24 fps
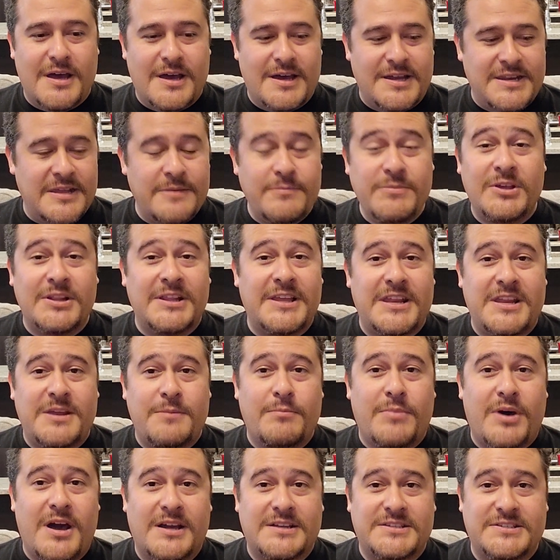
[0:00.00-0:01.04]
an
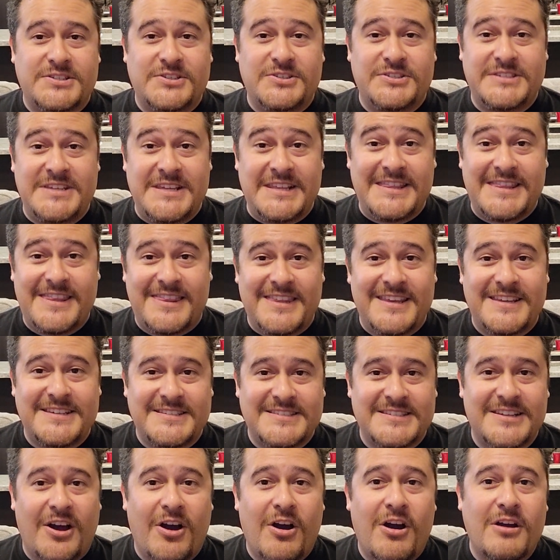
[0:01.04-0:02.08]
emulating box using
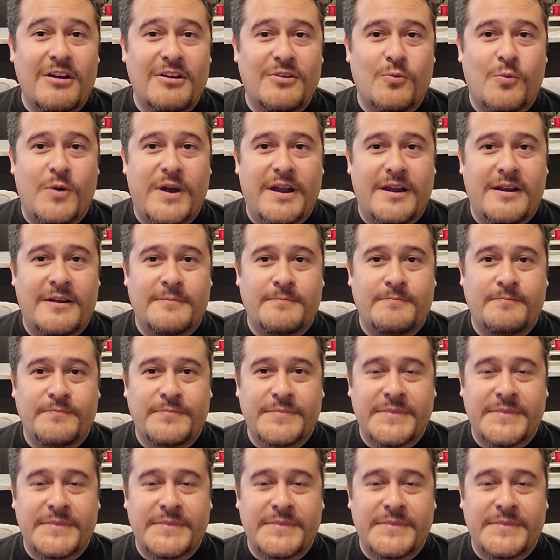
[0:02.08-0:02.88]
this hardware.